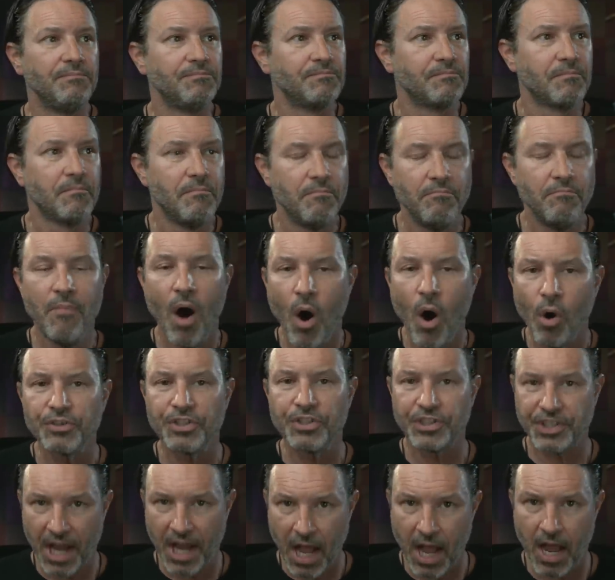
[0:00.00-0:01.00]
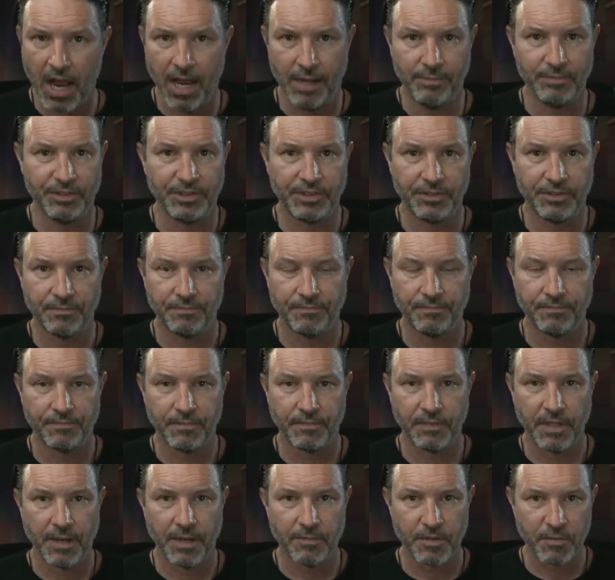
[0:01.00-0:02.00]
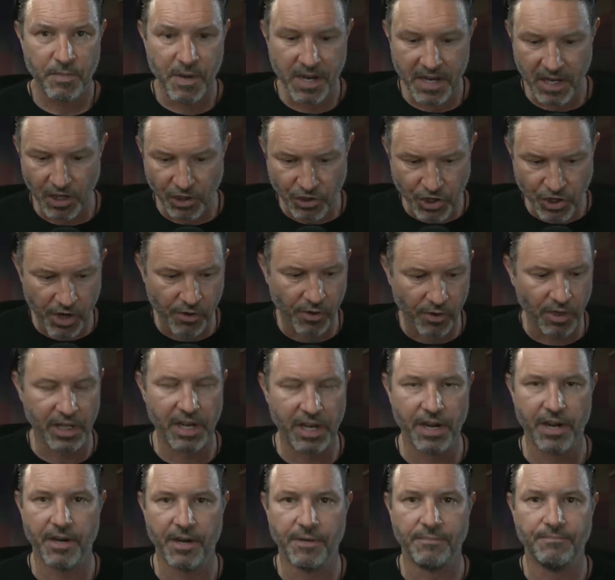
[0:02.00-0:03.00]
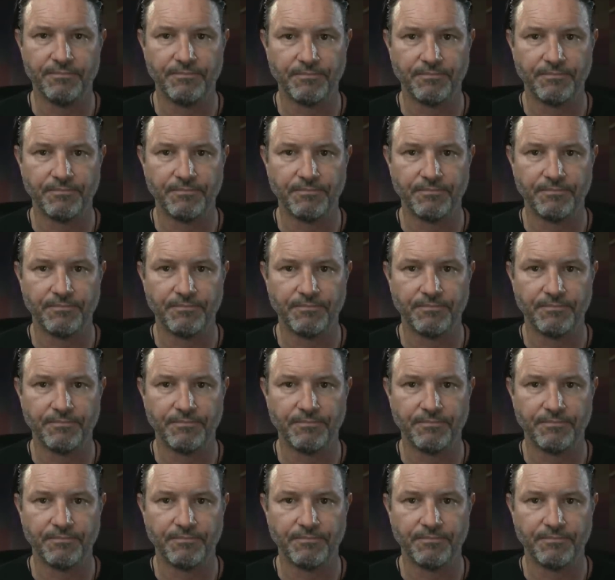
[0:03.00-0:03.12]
most times, and I'm speaking generally here,